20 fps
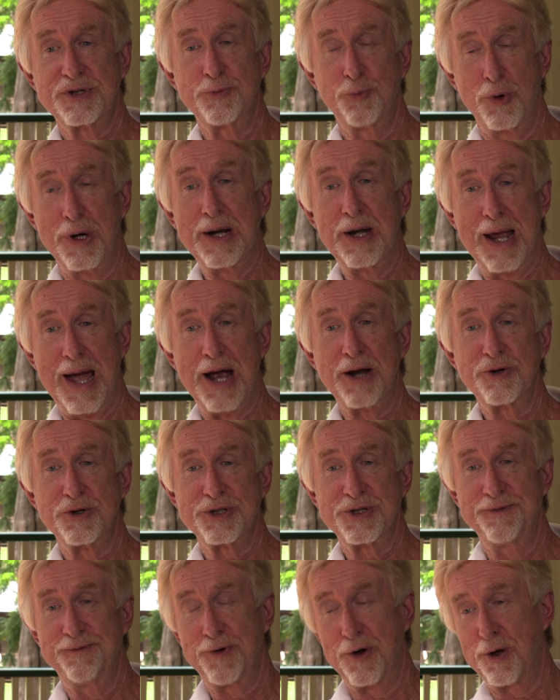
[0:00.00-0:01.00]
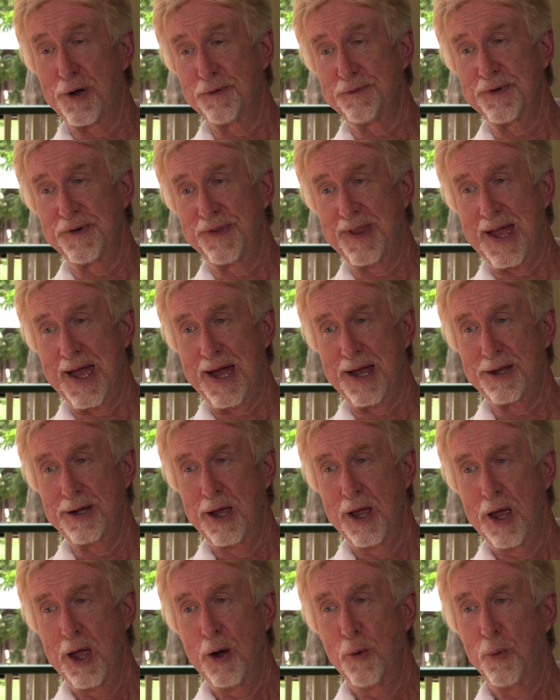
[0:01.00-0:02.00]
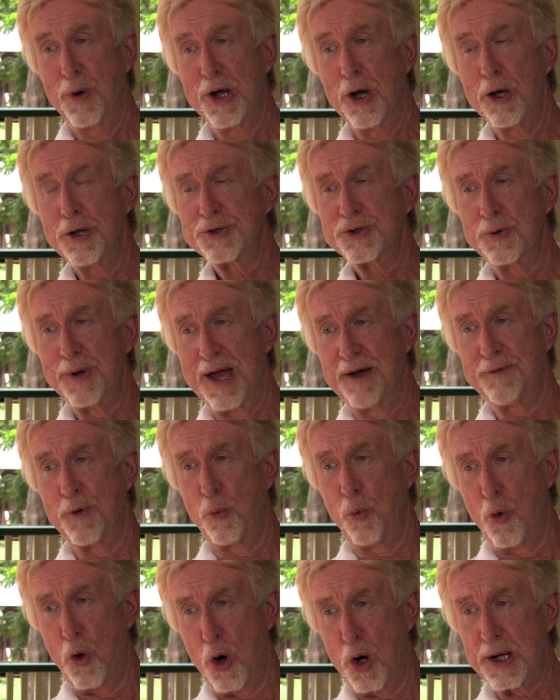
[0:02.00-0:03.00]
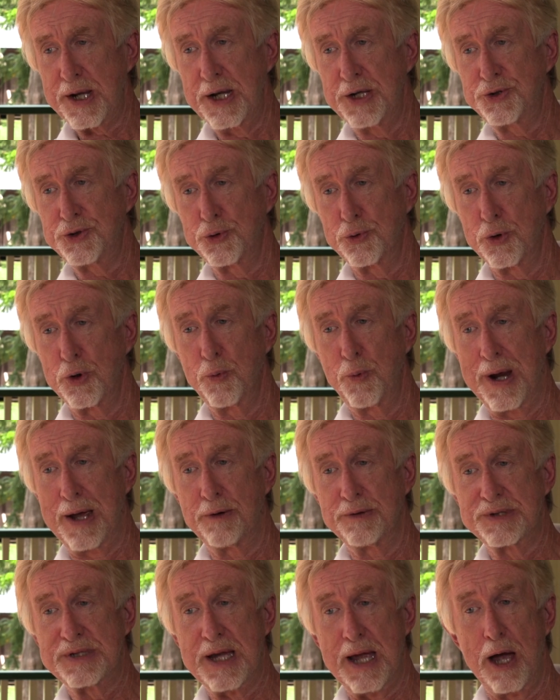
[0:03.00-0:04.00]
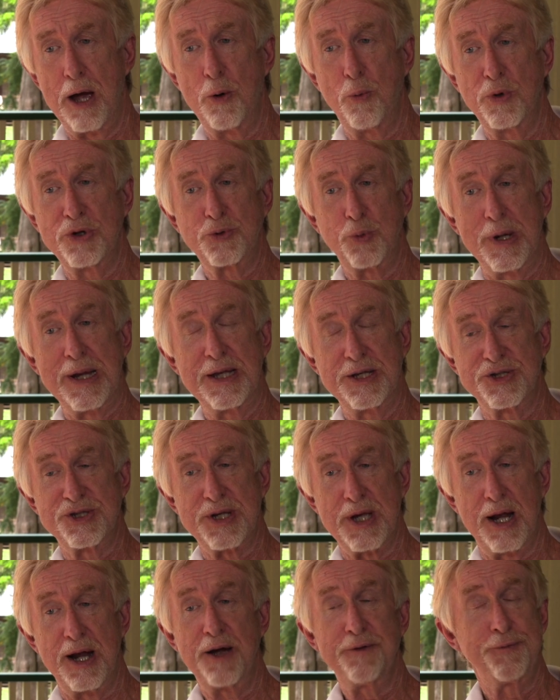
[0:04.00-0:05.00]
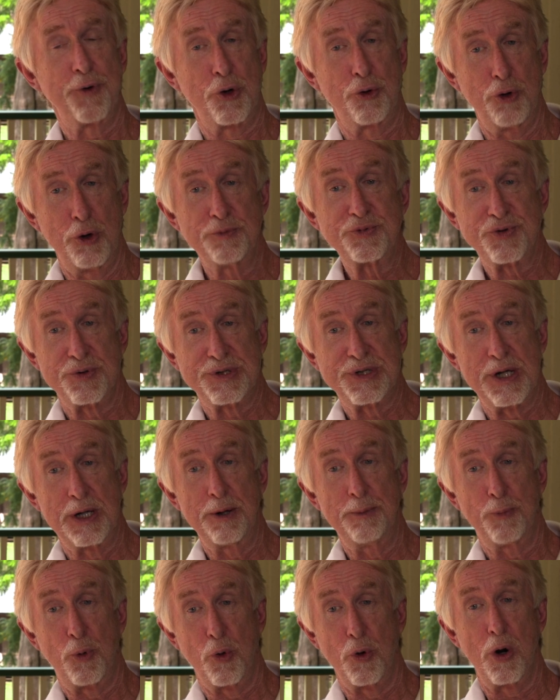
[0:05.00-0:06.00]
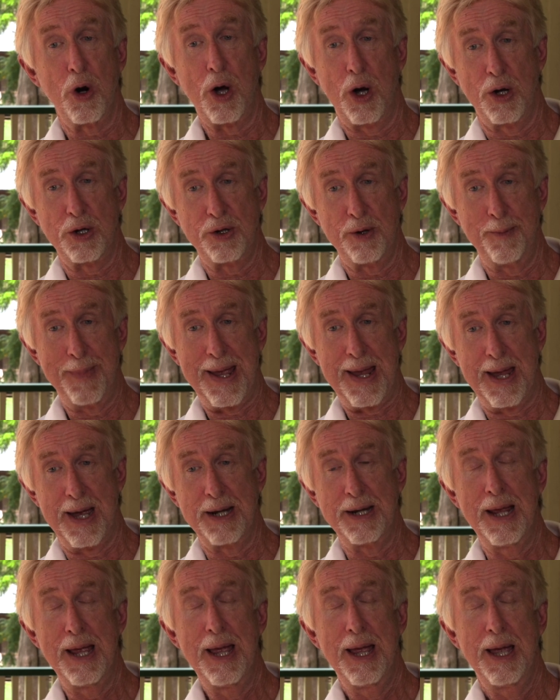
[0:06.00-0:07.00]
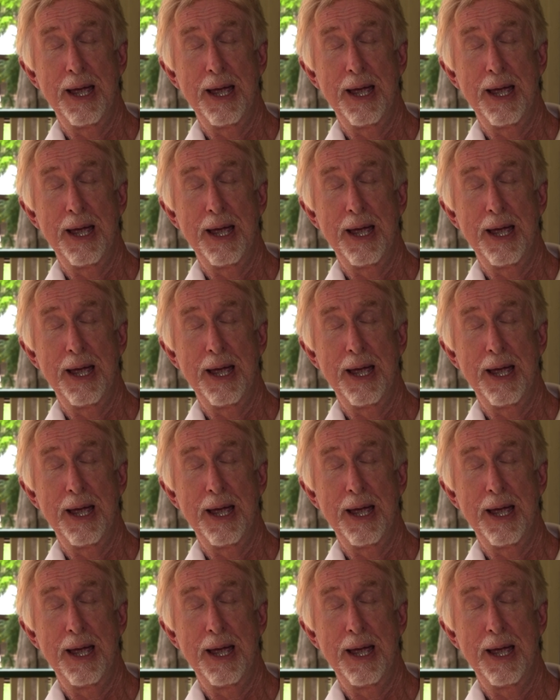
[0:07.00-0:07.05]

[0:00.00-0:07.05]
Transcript: some reenactors involved in that. We also have a walking tour around town, which we can set up for groups of 10 or more on demand.